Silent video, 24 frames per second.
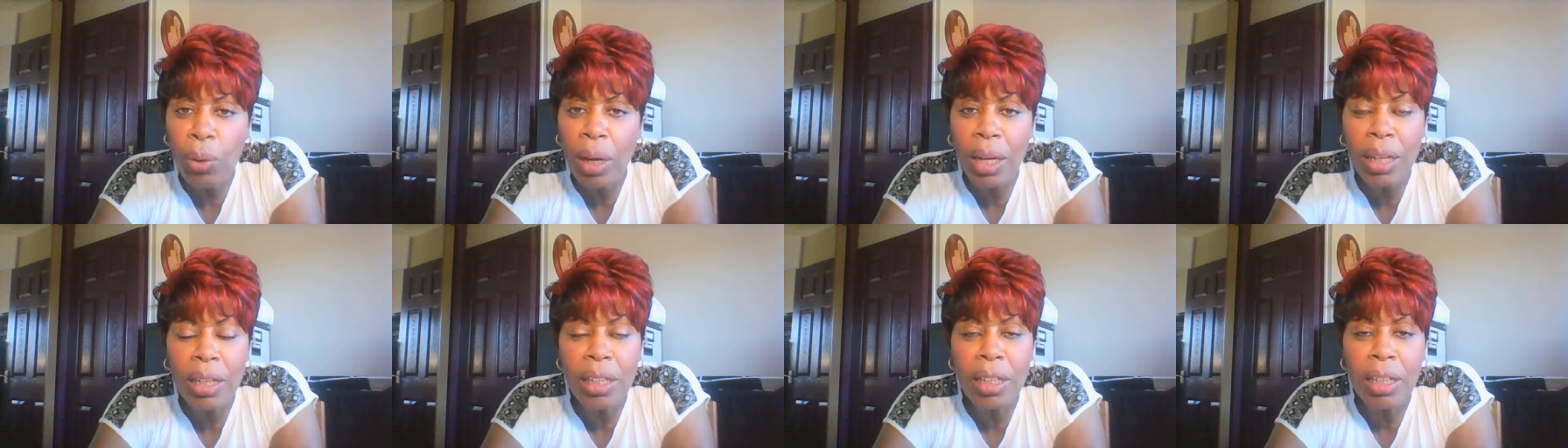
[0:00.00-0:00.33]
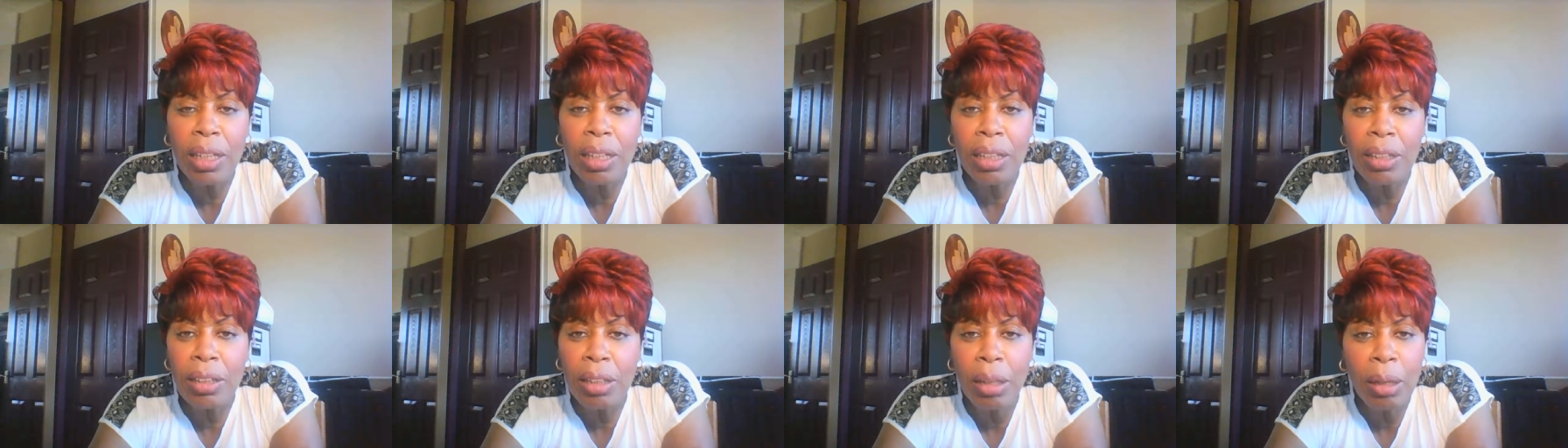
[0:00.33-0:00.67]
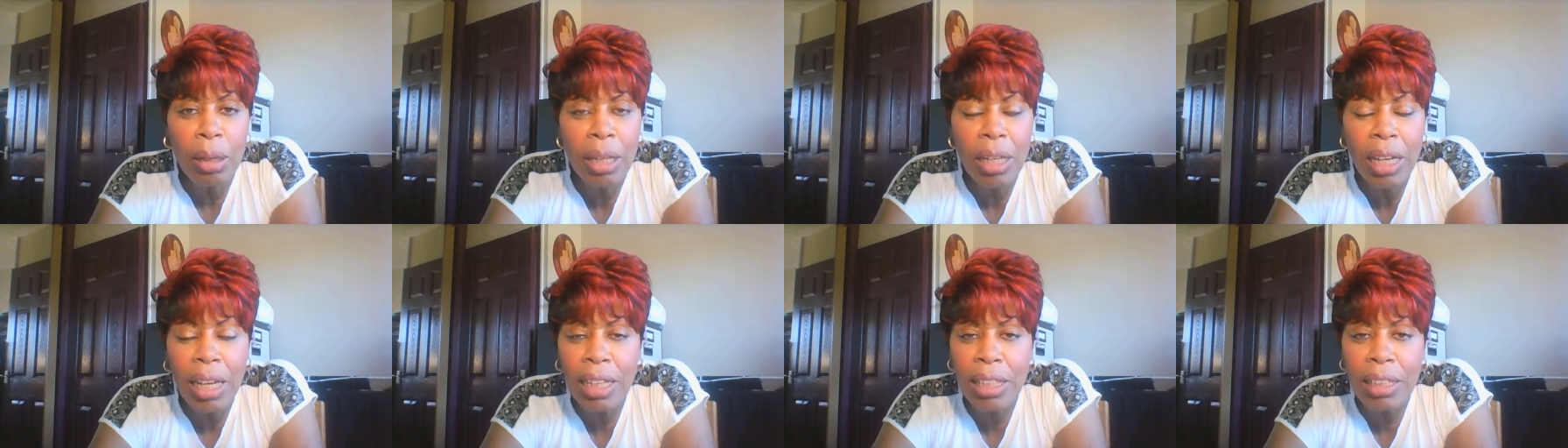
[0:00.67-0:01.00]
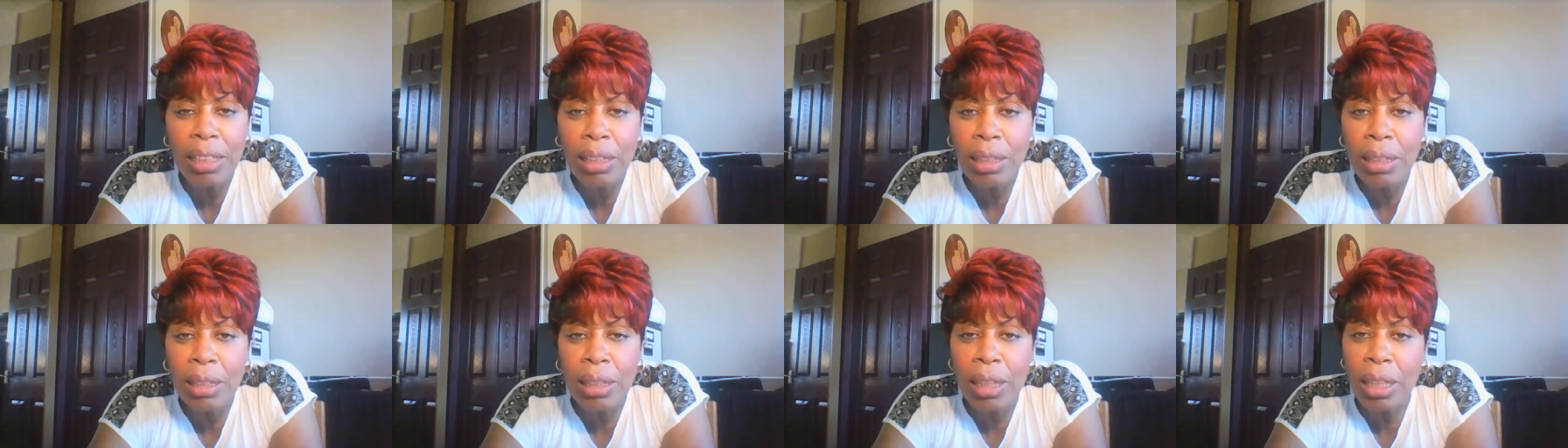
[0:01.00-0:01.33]
and
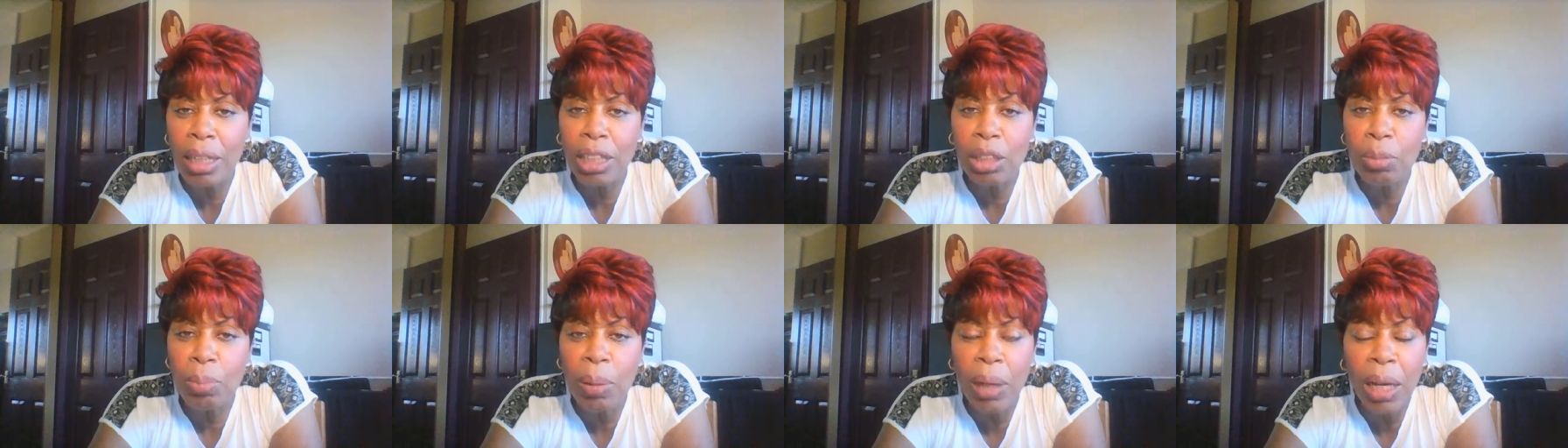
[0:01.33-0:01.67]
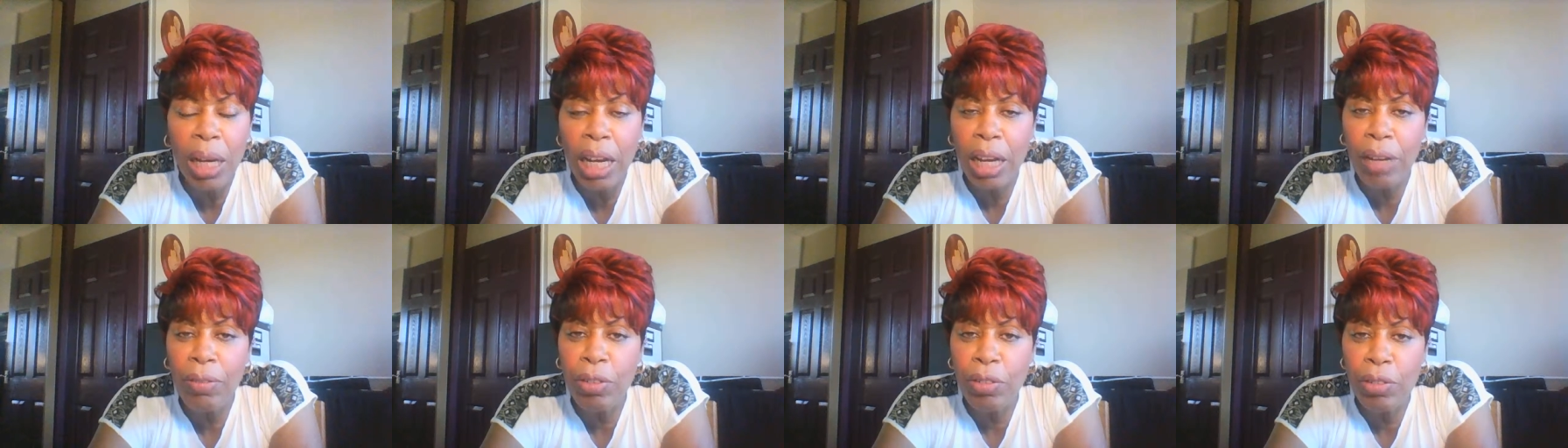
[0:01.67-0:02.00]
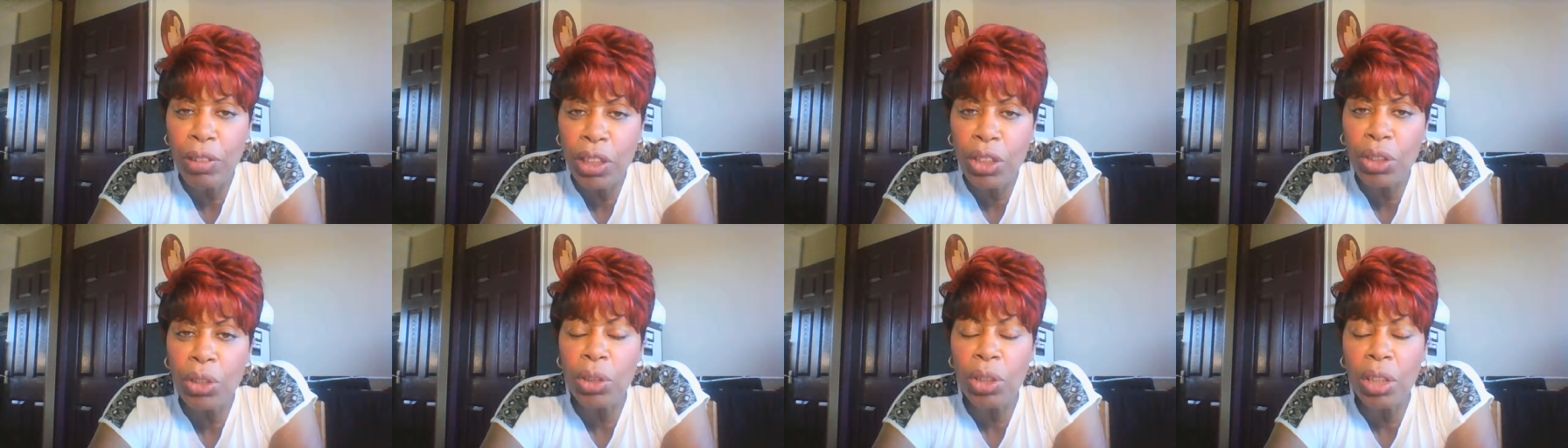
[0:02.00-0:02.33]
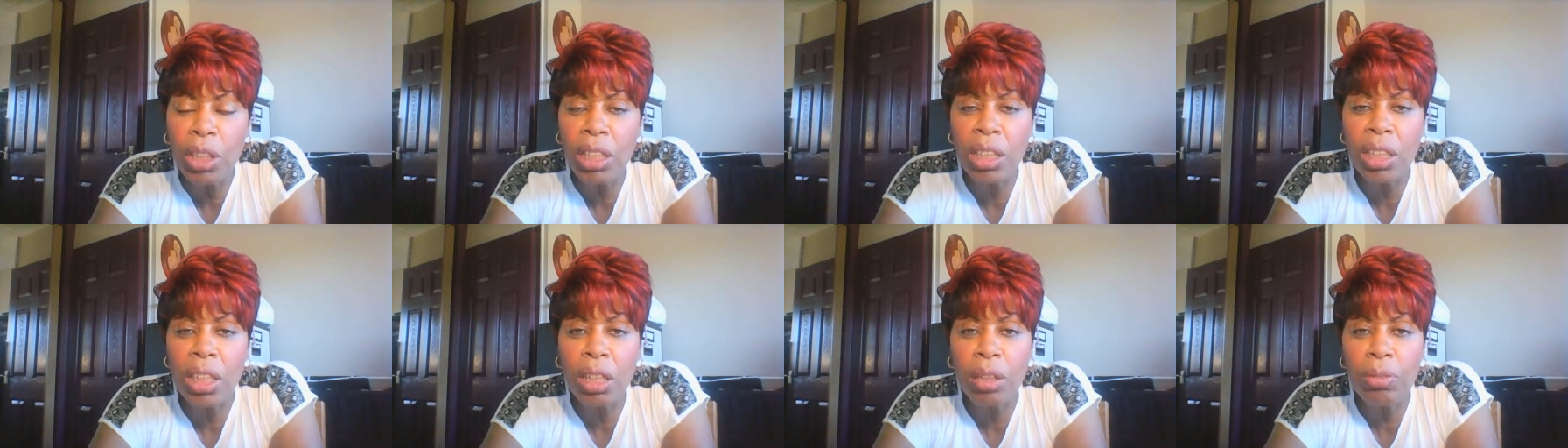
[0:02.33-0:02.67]
his his behaviour isn't good
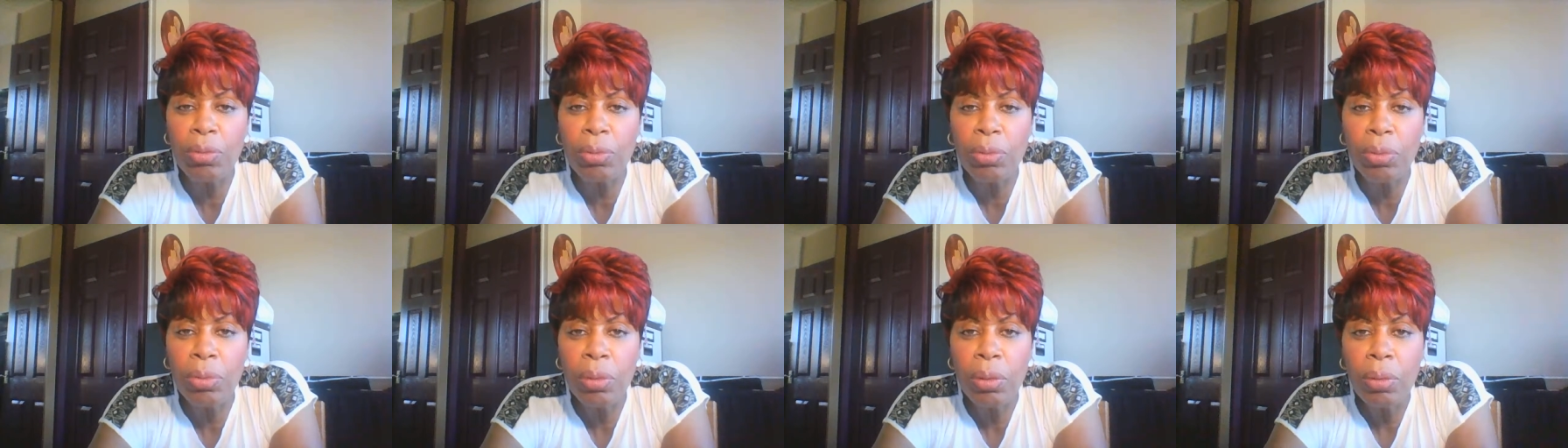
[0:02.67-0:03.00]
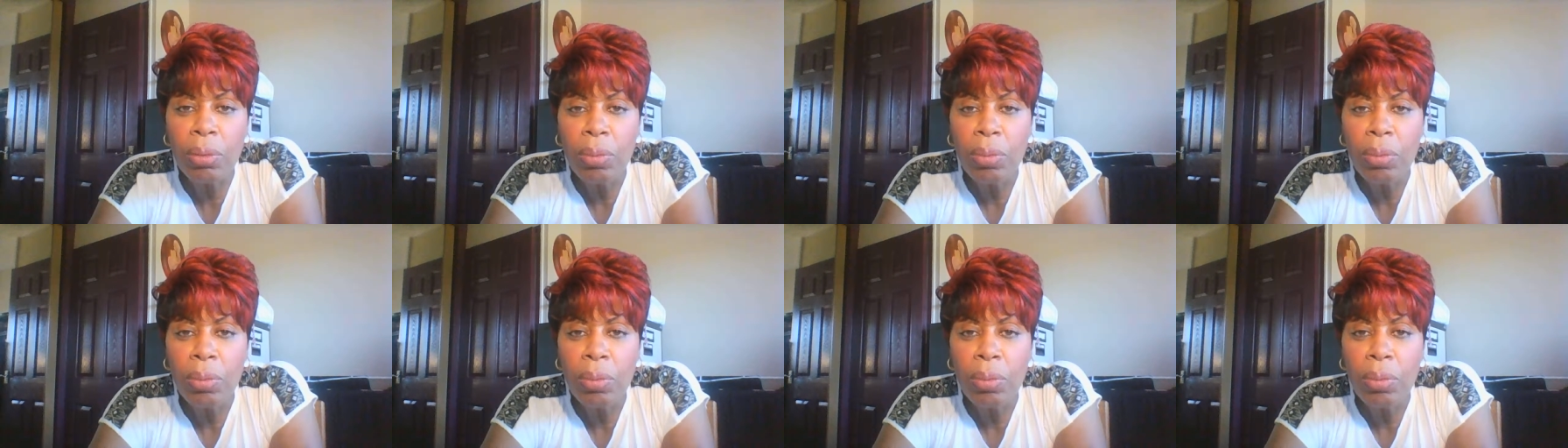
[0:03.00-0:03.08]
enough.